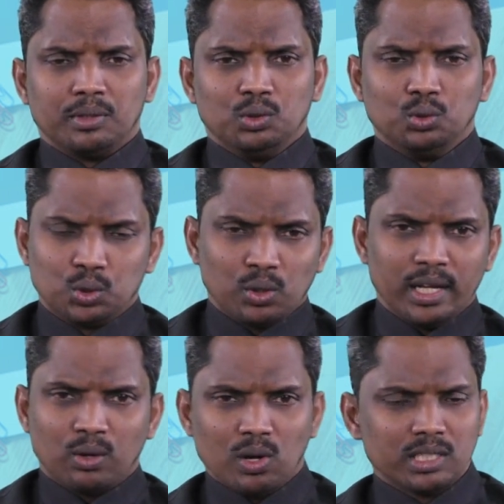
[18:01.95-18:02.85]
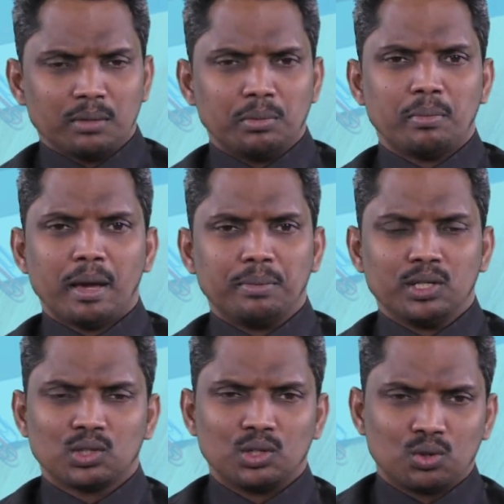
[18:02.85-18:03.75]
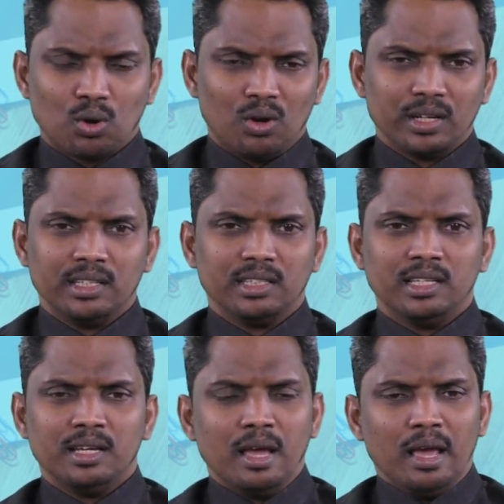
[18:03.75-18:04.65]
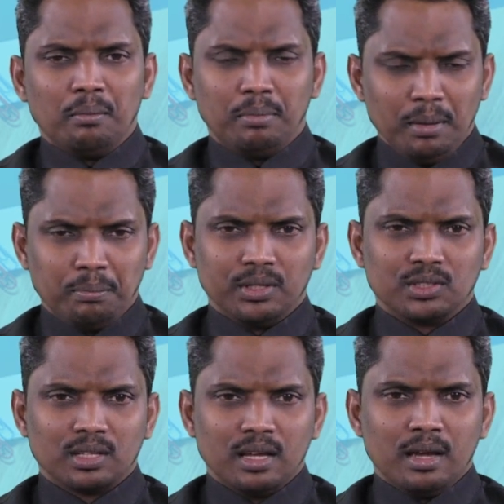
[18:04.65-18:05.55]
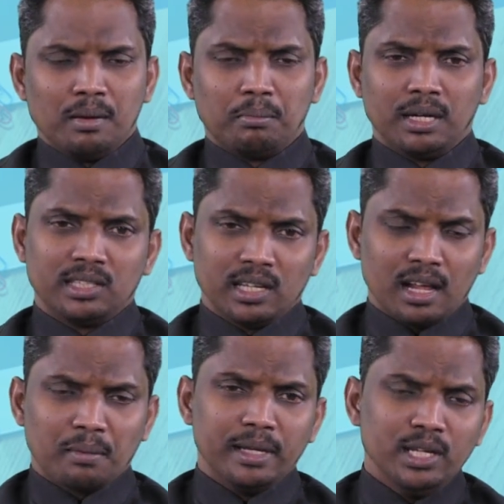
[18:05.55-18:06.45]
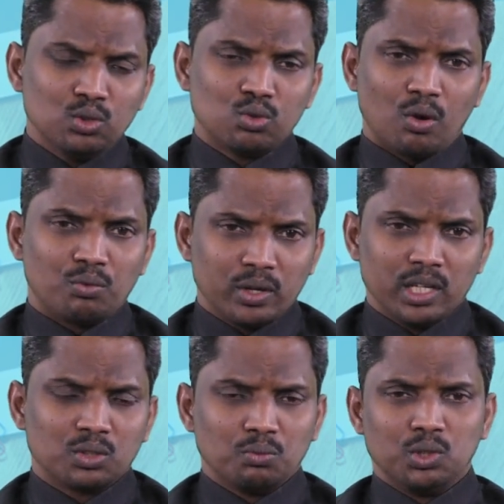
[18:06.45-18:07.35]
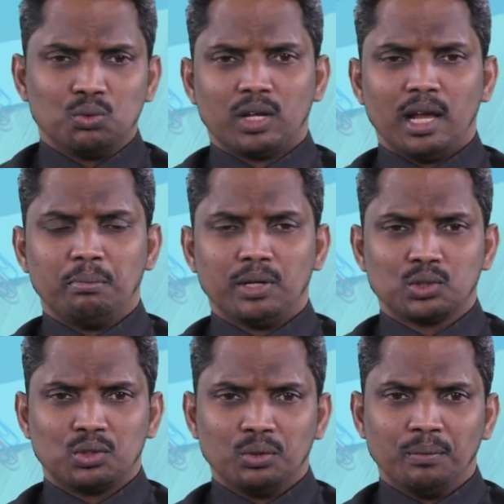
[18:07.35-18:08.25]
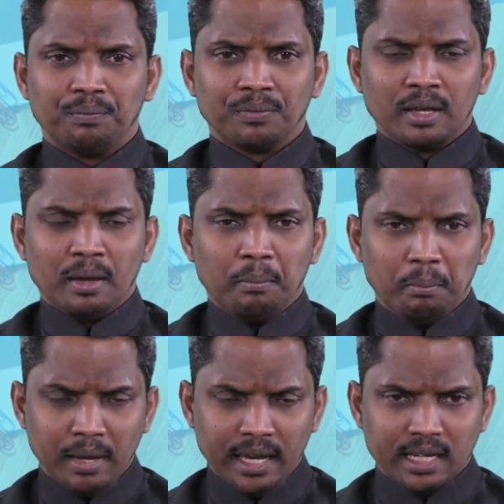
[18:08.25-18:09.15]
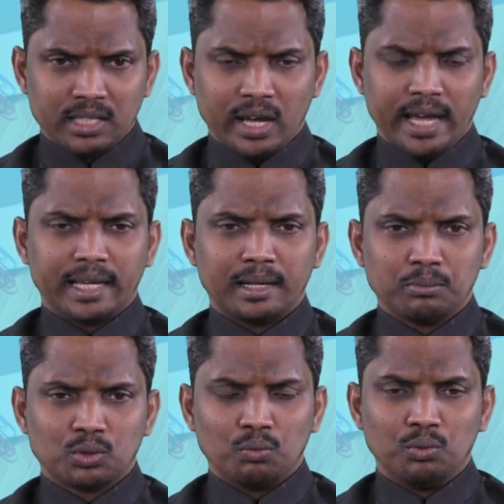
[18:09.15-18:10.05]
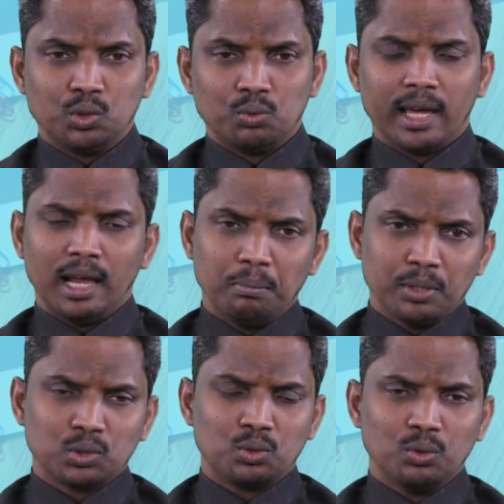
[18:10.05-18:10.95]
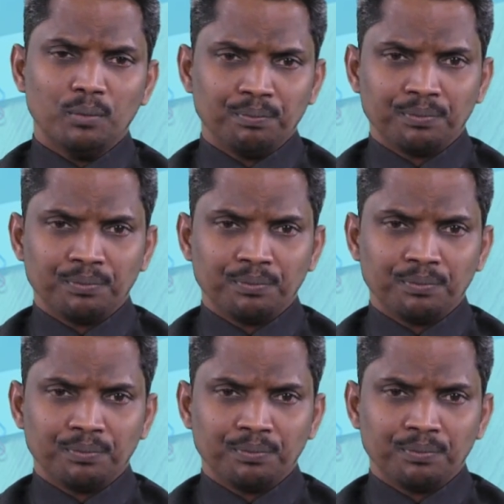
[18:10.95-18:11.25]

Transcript: Usually concept map is drawn in the papers, but there are many softwares which would help us to make diagrams, which would help us to